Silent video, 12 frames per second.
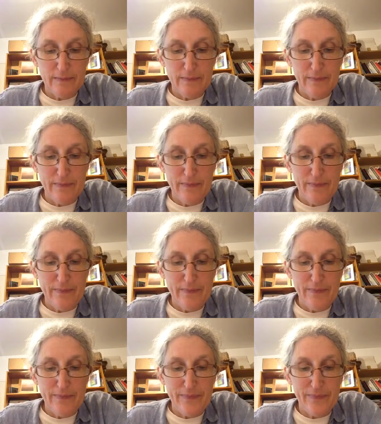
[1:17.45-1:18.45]

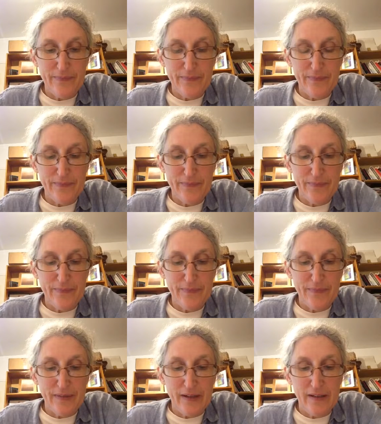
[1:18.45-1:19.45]

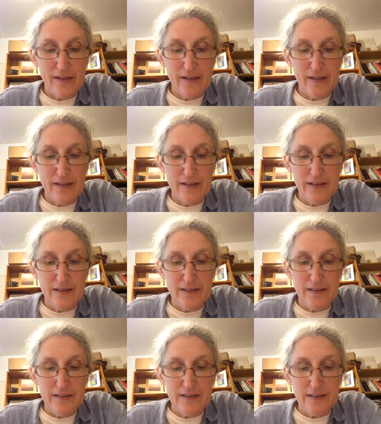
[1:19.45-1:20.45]

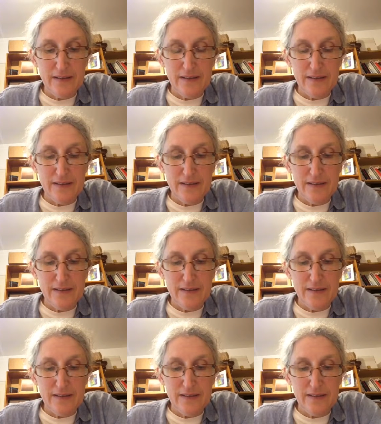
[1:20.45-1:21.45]
(no one is talking)